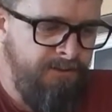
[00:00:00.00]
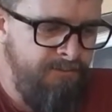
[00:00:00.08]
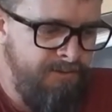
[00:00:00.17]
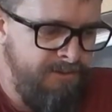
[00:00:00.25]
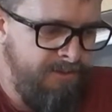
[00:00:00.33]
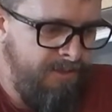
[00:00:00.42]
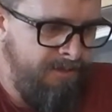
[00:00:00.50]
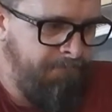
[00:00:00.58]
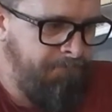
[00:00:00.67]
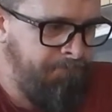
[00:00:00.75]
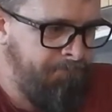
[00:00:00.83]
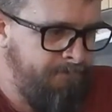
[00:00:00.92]
that was
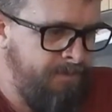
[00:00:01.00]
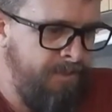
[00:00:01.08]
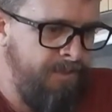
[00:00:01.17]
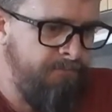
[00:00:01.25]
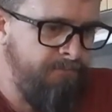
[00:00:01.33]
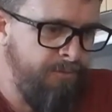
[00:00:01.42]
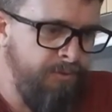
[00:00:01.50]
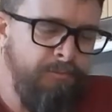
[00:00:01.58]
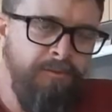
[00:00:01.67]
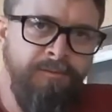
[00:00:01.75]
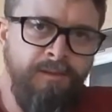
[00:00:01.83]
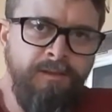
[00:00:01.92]
a little
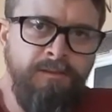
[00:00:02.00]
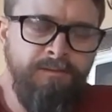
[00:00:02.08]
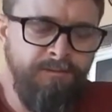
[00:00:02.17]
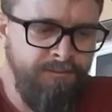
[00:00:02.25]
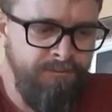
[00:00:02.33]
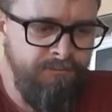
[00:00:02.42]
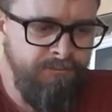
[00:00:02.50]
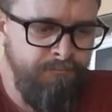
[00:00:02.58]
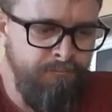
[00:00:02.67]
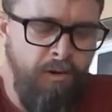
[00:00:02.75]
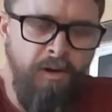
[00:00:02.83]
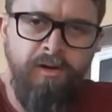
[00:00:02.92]
bit of a
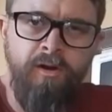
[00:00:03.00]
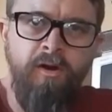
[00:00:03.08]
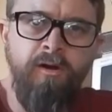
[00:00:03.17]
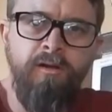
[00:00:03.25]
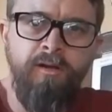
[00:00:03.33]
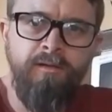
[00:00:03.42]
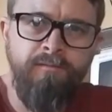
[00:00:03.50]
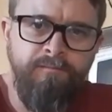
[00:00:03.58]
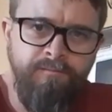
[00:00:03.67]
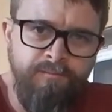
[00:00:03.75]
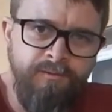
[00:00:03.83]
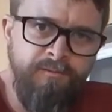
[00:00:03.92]
minor highlight
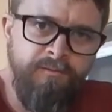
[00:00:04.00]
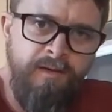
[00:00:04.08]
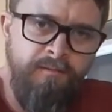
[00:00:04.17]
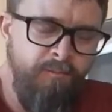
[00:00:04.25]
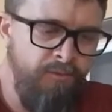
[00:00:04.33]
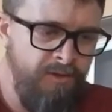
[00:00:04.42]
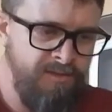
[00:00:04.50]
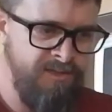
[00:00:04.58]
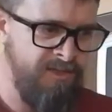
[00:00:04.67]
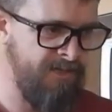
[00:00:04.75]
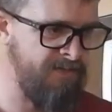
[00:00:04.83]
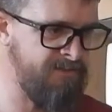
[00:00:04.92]
for all those
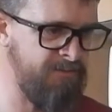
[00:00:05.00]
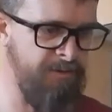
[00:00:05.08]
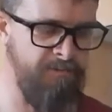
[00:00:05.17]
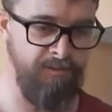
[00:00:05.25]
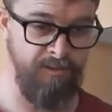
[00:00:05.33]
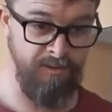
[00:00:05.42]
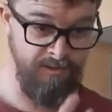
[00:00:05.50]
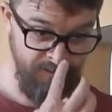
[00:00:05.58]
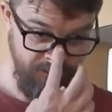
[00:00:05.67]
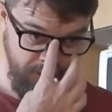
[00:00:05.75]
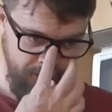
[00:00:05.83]
sarcastic people out there.